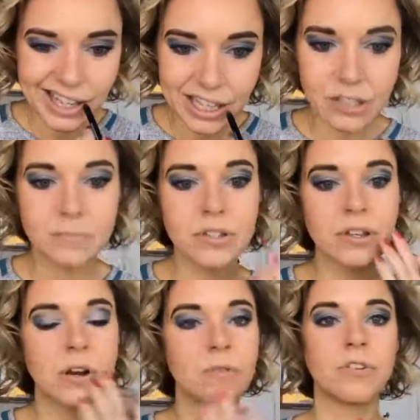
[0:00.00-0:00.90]
So I'm just
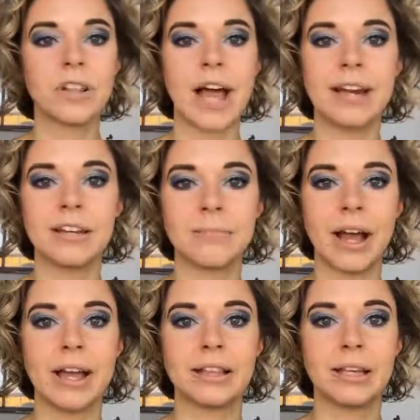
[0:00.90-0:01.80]
overlining
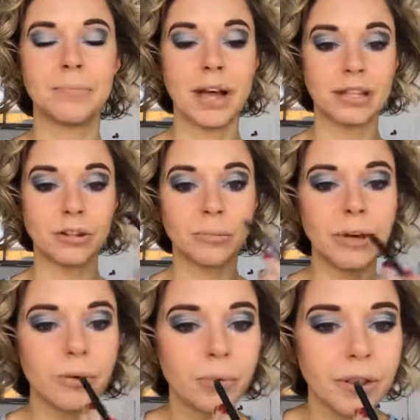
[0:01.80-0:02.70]
my lip a little
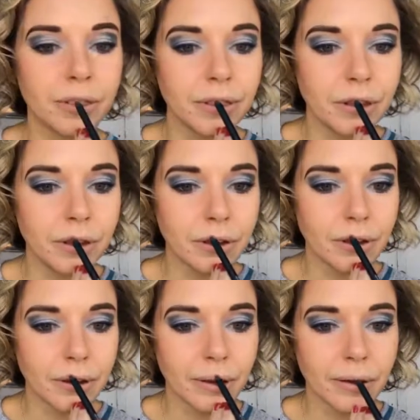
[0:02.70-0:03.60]
bit with the
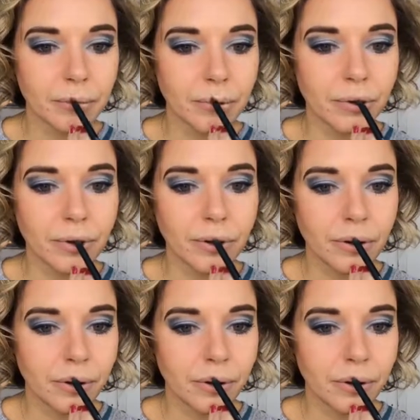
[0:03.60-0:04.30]
Prudent,